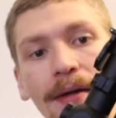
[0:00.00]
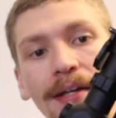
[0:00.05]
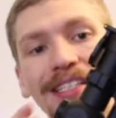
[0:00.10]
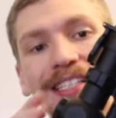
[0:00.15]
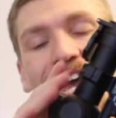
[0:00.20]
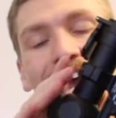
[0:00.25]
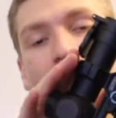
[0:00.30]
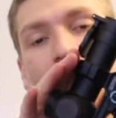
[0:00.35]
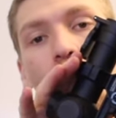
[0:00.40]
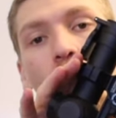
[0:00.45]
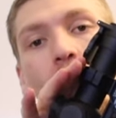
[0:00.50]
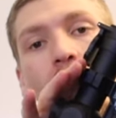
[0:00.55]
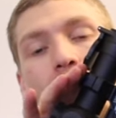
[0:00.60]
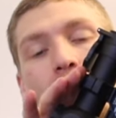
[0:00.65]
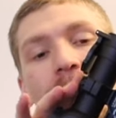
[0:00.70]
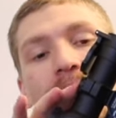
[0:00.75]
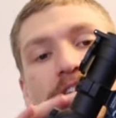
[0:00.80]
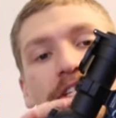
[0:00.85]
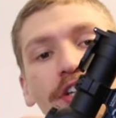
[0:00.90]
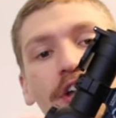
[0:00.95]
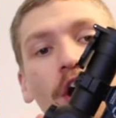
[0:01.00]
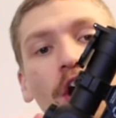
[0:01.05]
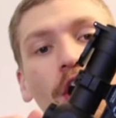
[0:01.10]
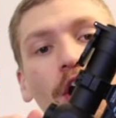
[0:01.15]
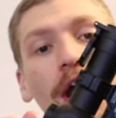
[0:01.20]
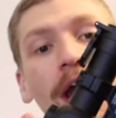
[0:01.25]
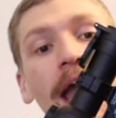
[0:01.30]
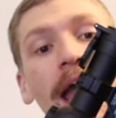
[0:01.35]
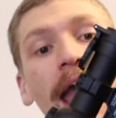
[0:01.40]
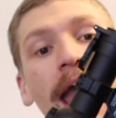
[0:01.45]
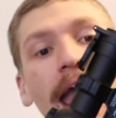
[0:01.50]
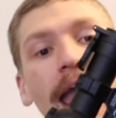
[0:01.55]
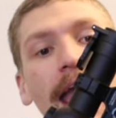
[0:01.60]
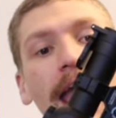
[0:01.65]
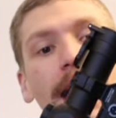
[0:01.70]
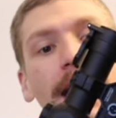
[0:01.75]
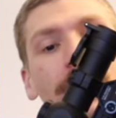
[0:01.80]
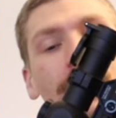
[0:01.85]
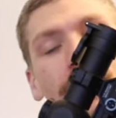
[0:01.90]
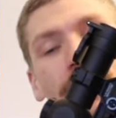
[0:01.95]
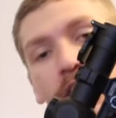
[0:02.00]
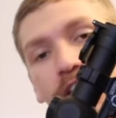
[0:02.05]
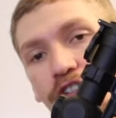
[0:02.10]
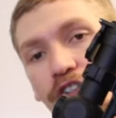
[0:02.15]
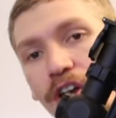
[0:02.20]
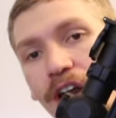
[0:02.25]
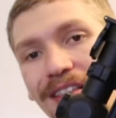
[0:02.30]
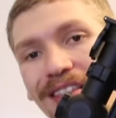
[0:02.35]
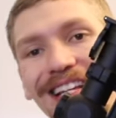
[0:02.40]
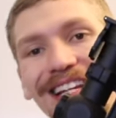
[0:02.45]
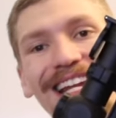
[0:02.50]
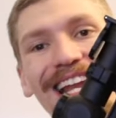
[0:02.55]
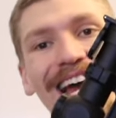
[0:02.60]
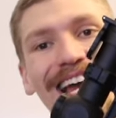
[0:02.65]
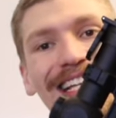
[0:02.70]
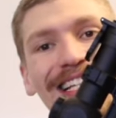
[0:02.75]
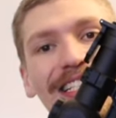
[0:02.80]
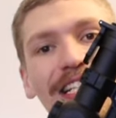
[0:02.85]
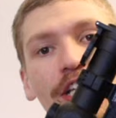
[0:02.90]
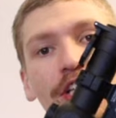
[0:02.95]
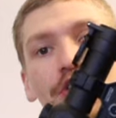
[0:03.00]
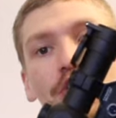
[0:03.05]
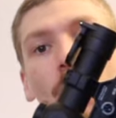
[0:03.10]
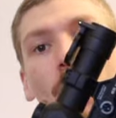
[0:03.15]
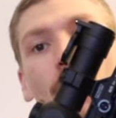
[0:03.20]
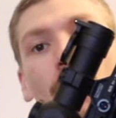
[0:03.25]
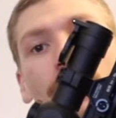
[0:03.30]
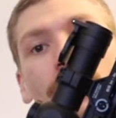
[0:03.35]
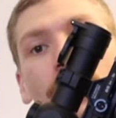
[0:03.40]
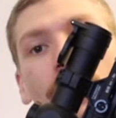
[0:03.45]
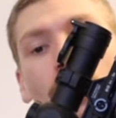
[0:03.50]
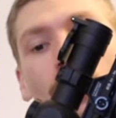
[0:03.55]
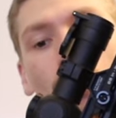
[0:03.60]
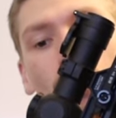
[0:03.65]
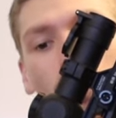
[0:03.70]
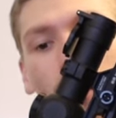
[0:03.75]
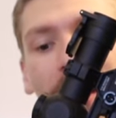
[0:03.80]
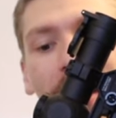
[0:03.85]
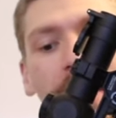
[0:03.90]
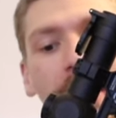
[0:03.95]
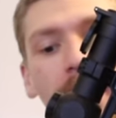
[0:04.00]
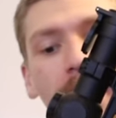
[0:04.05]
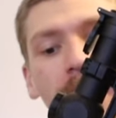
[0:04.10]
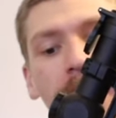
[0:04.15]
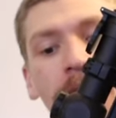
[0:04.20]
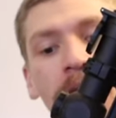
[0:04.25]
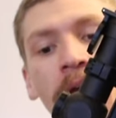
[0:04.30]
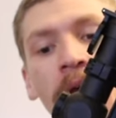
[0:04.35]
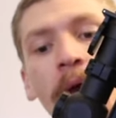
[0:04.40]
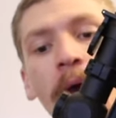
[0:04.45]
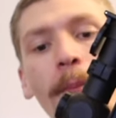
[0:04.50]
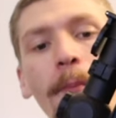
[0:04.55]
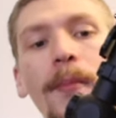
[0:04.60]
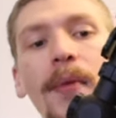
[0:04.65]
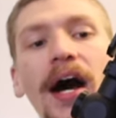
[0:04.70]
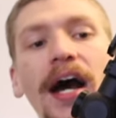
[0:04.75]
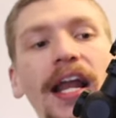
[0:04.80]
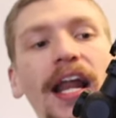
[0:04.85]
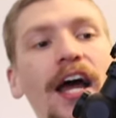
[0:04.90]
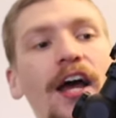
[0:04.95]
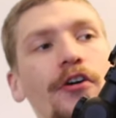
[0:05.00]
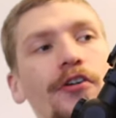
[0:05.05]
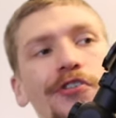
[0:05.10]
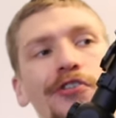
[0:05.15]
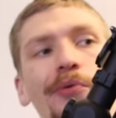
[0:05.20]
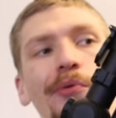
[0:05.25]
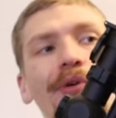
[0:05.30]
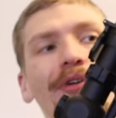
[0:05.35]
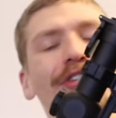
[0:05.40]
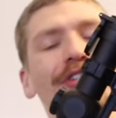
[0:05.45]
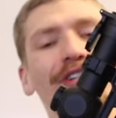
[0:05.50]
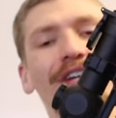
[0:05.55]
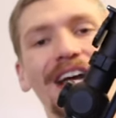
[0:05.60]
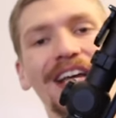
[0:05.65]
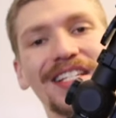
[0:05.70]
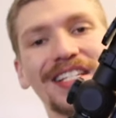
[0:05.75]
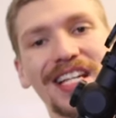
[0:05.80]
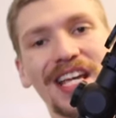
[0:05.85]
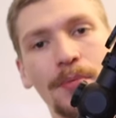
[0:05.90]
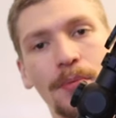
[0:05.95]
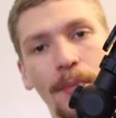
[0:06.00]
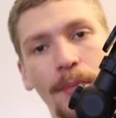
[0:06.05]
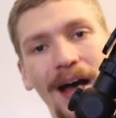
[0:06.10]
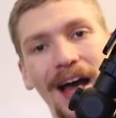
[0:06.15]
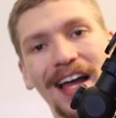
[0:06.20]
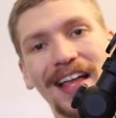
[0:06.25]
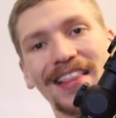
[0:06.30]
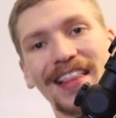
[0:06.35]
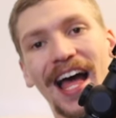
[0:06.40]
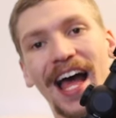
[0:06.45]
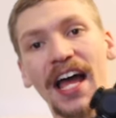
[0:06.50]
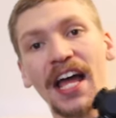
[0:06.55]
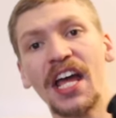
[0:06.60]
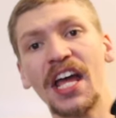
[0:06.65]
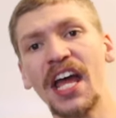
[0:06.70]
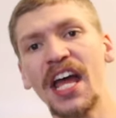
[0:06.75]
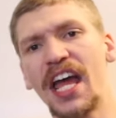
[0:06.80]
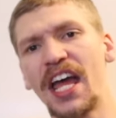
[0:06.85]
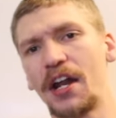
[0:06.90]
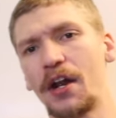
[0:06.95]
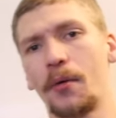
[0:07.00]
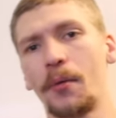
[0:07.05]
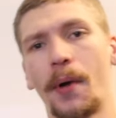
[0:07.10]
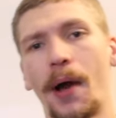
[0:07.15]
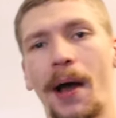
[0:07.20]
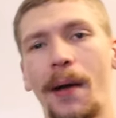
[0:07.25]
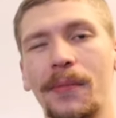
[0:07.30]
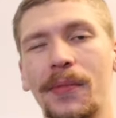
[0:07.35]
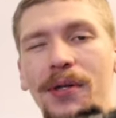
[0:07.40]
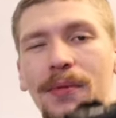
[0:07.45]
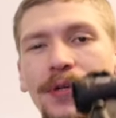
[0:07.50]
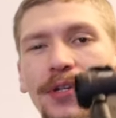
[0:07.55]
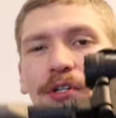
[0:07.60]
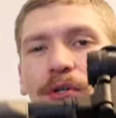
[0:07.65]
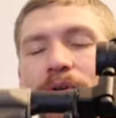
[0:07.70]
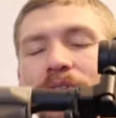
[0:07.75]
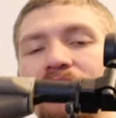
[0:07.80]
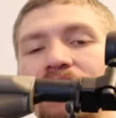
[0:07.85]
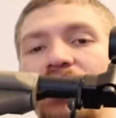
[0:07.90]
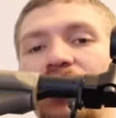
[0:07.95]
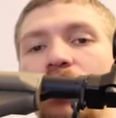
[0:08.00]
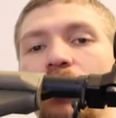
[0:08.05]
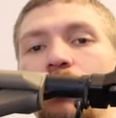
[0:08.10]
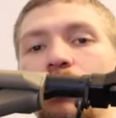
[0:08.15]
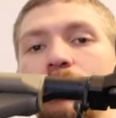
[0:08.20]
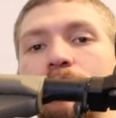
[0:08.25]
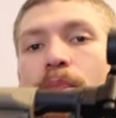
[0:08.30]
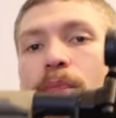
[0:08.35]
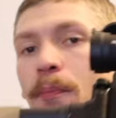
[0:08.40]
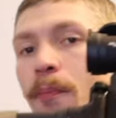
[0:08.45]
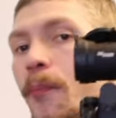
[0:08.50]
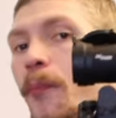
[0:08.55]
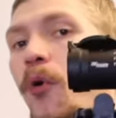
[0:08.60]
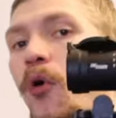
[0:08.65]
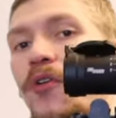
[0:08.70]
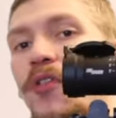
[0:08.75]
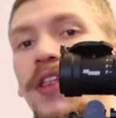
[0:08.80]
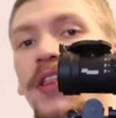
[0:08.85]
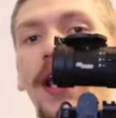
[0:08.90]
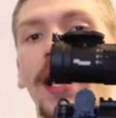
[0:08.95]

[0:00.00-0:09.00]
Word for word: Tango MSR, and these are not the nicest or the greatest, but I also want you guys to keep in mind that, you know, I'm going to be doing videos more than